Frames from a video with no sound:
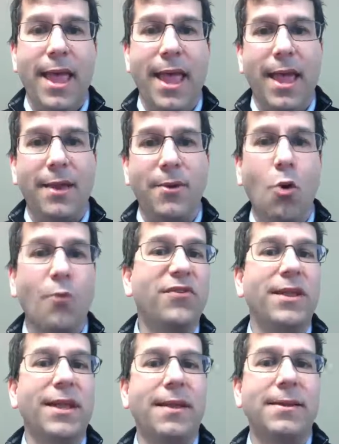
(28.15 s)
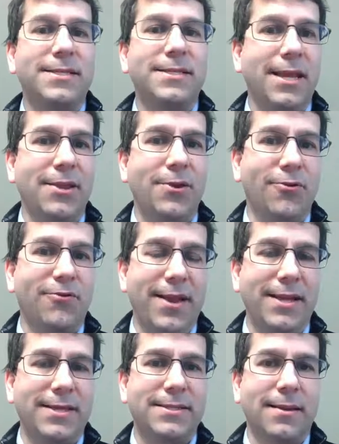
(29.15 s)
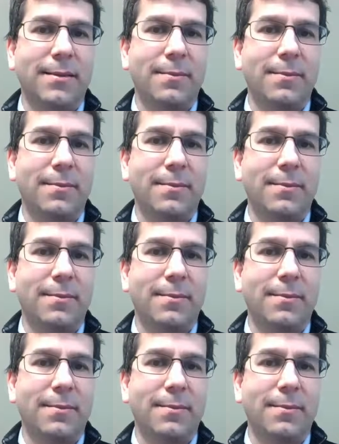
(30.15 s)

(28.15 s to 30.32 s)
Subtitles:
and hopefully seeing your face